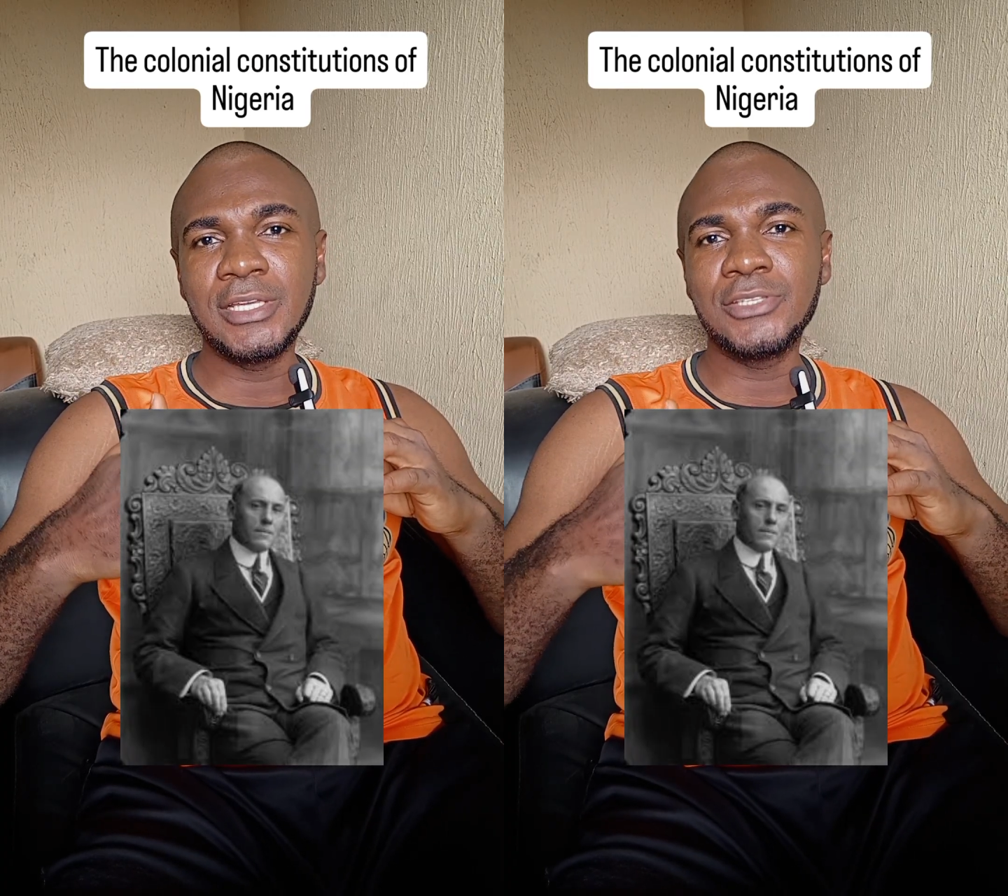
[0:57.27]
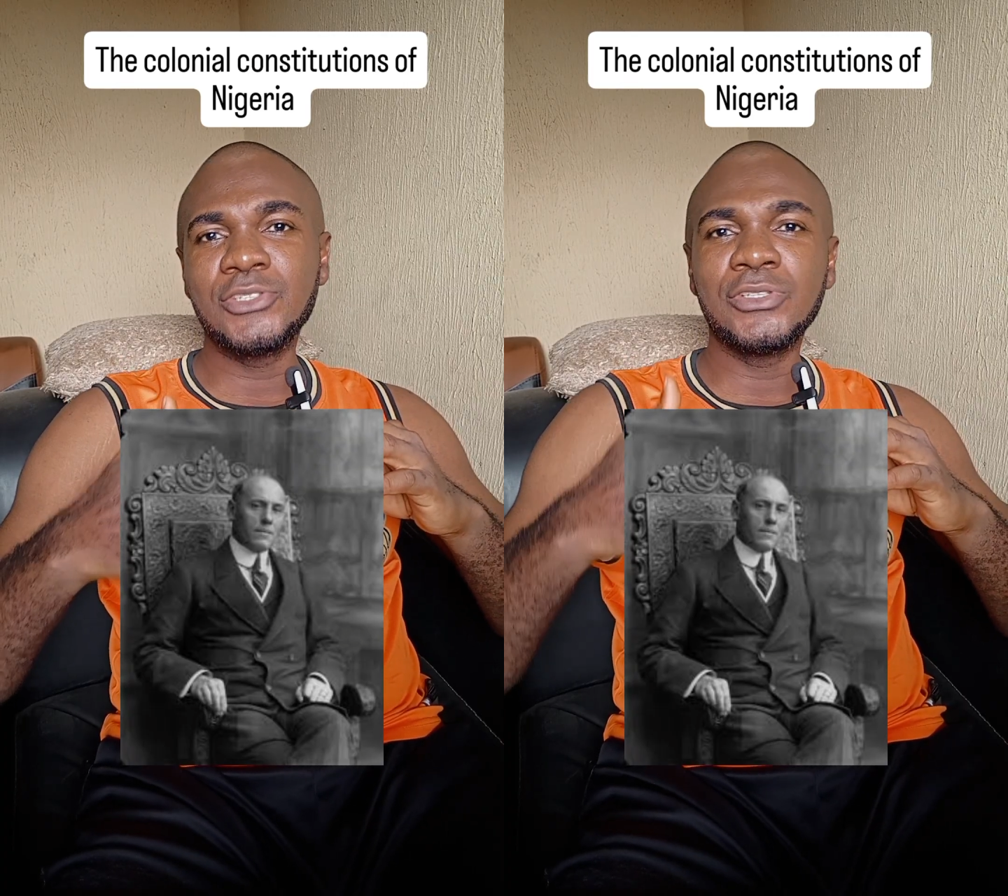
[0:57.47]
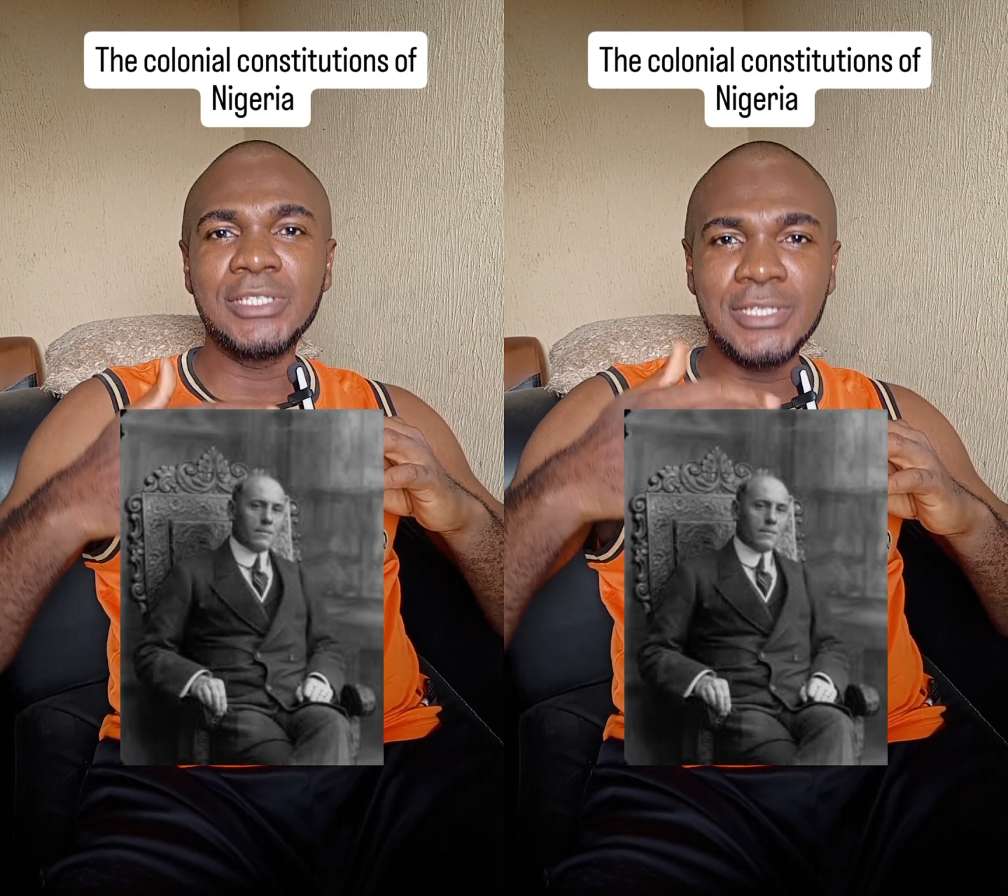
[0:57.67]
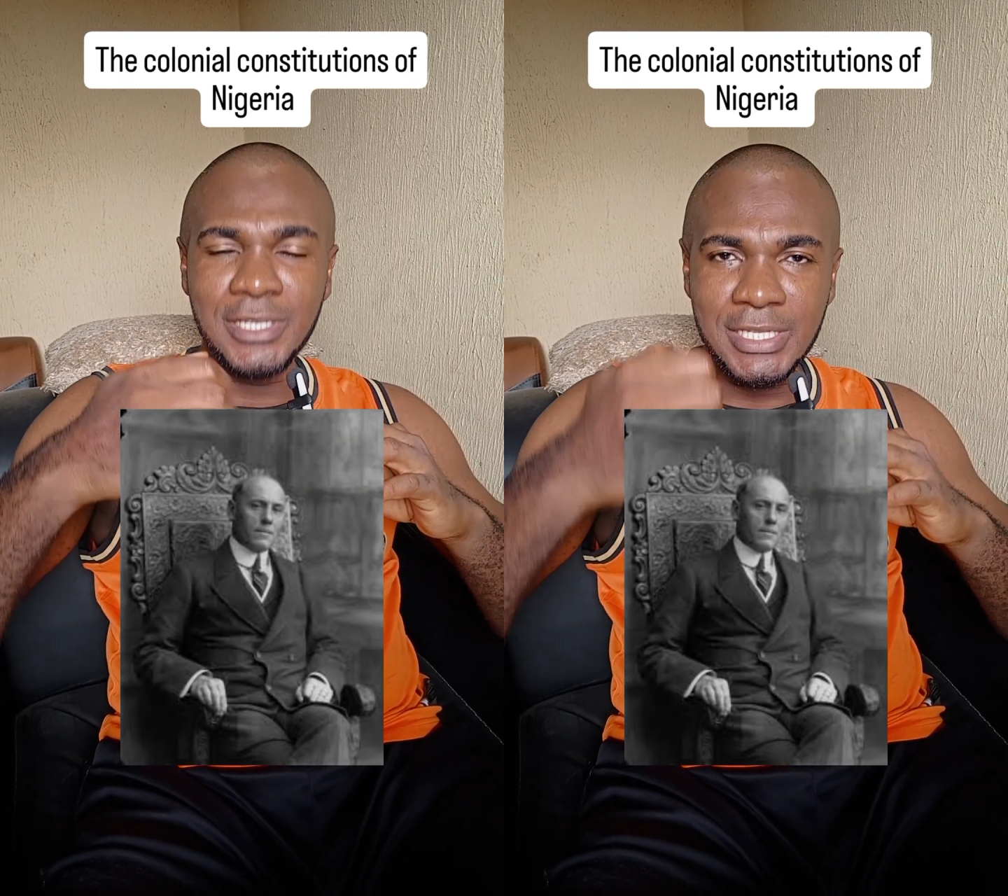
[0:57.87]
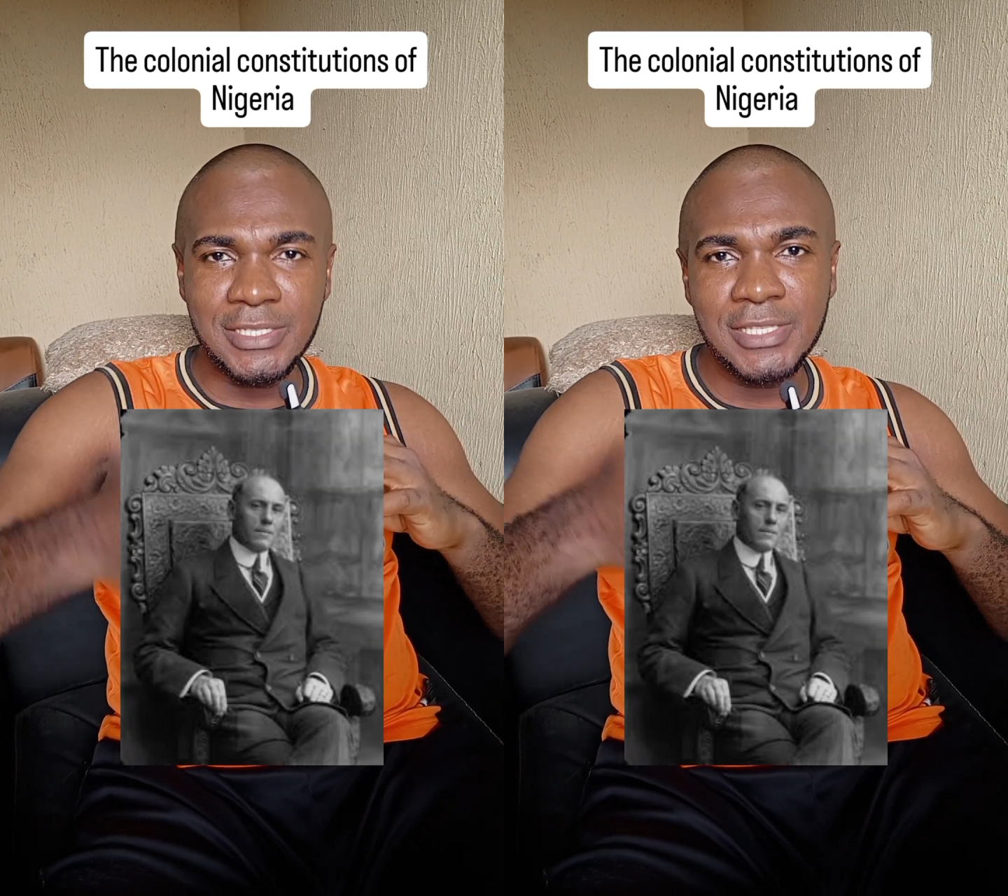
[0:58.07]
into the
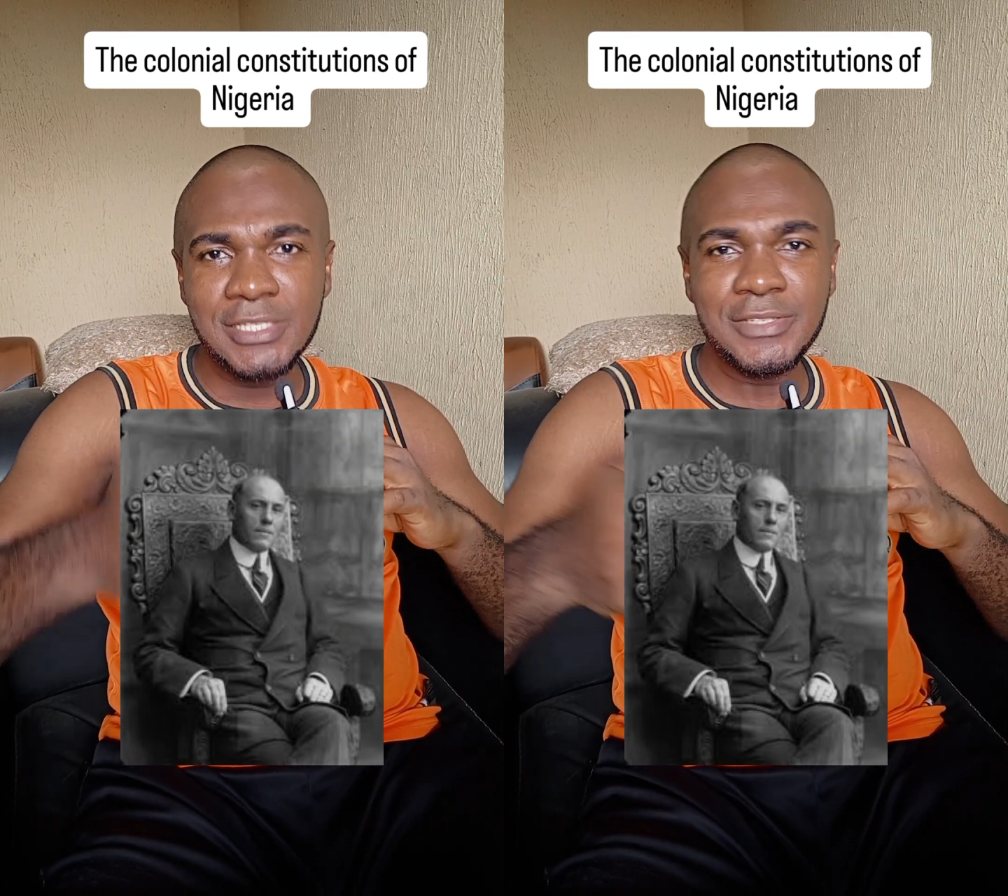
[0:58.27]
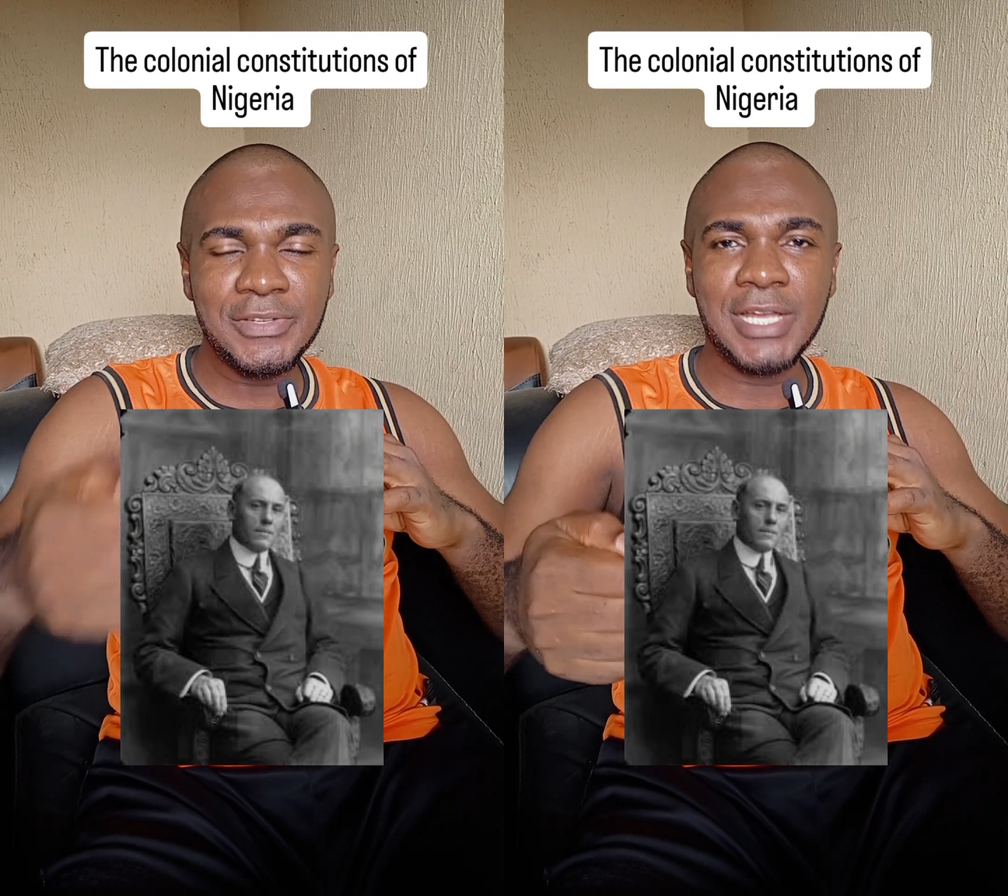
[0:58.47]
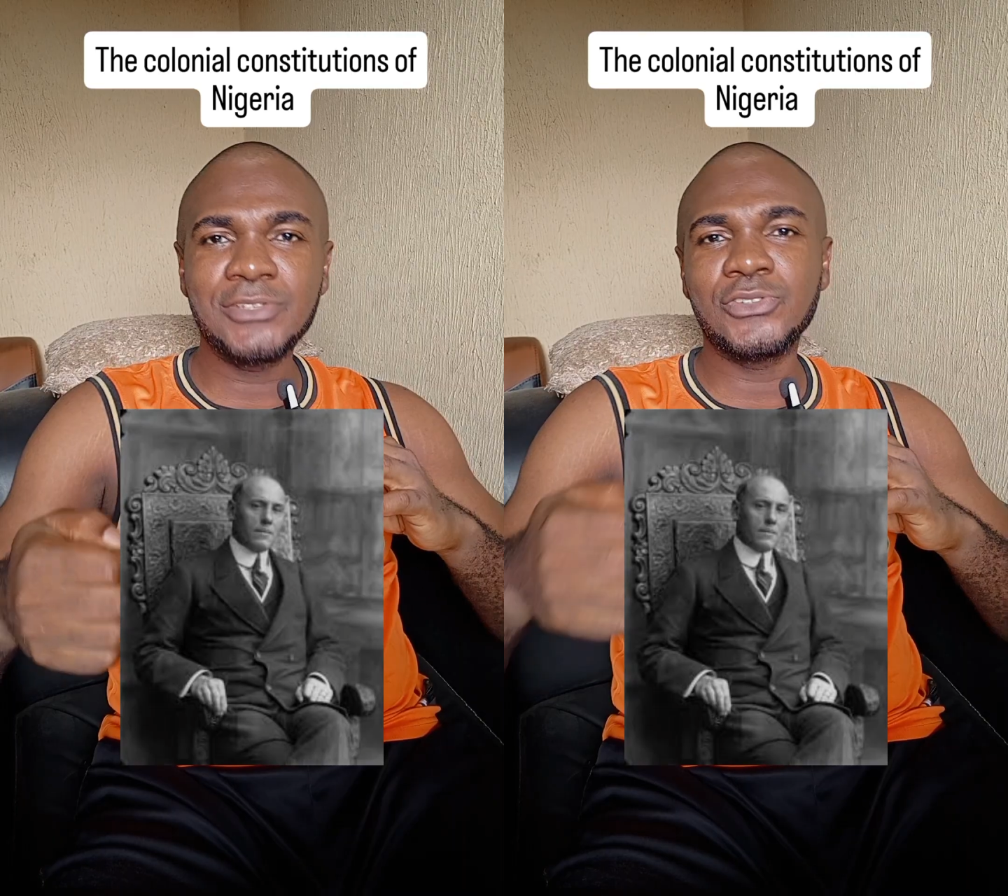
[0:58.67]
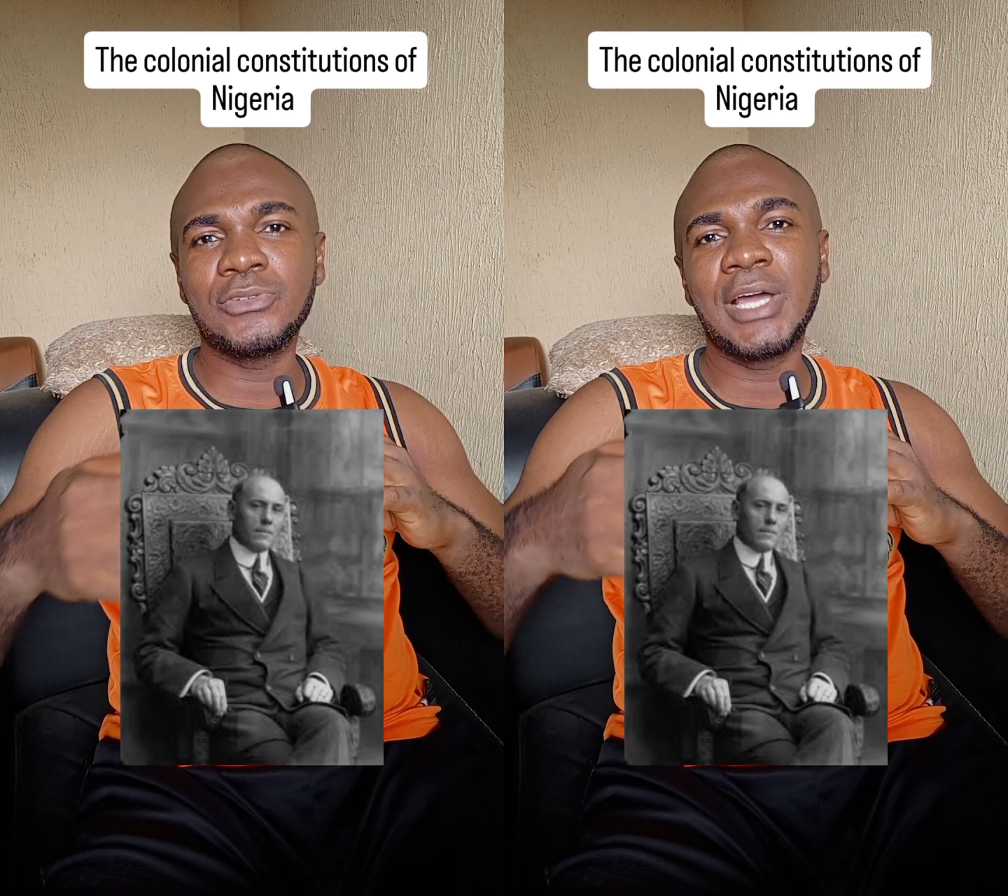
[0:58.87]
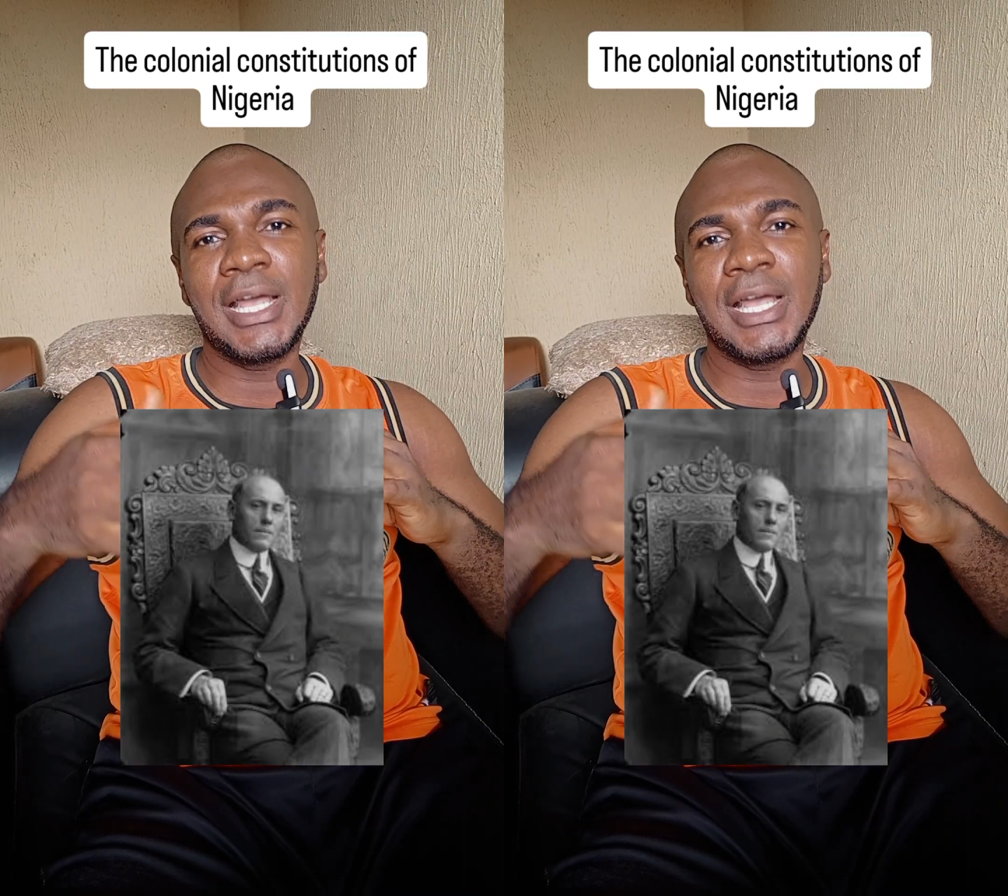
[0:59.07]
Legislative Council